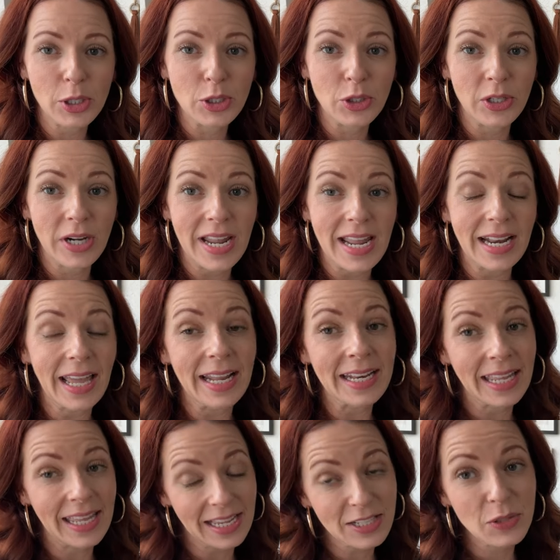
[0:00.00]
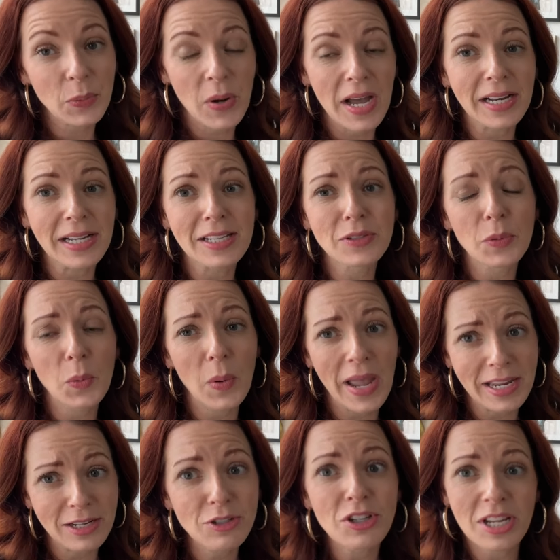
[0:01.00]
train. And guess what? It's
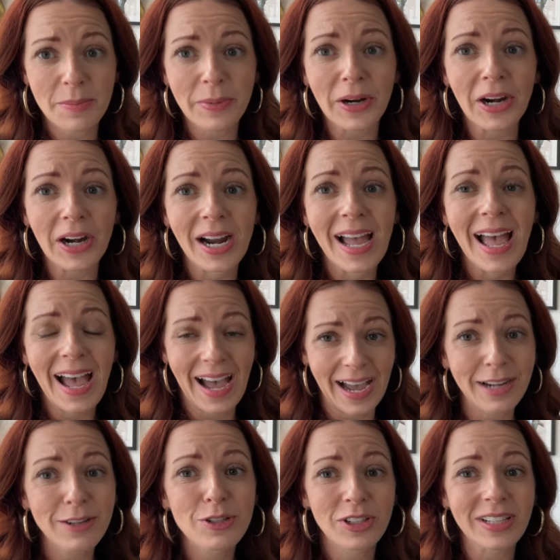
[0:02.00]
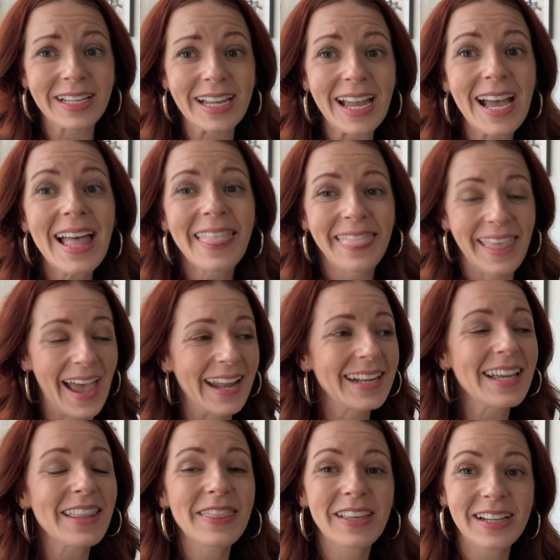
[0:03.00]
way cheaper actually
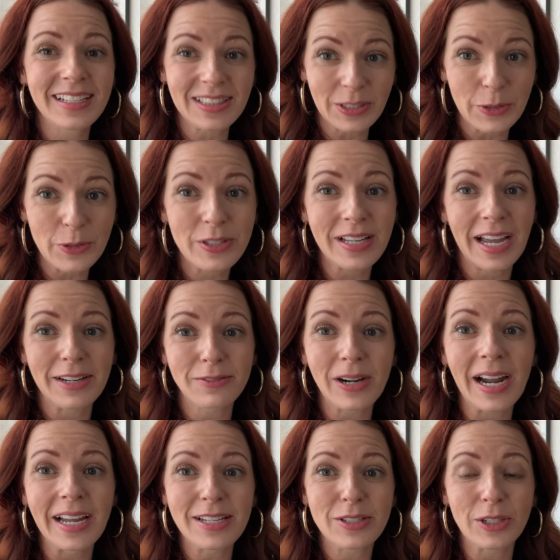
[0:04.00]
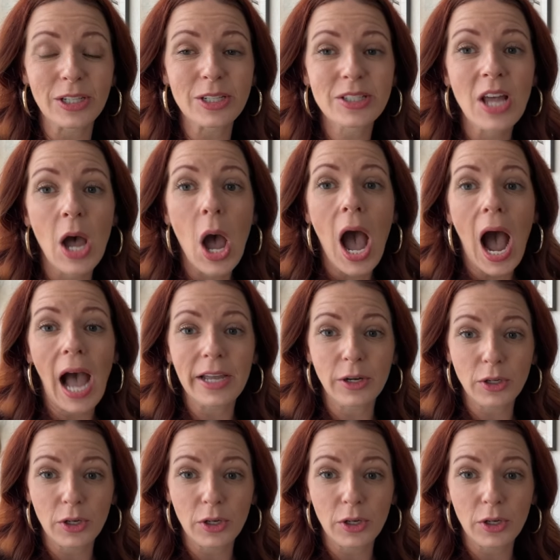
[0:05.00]
than the Lucite risers. I go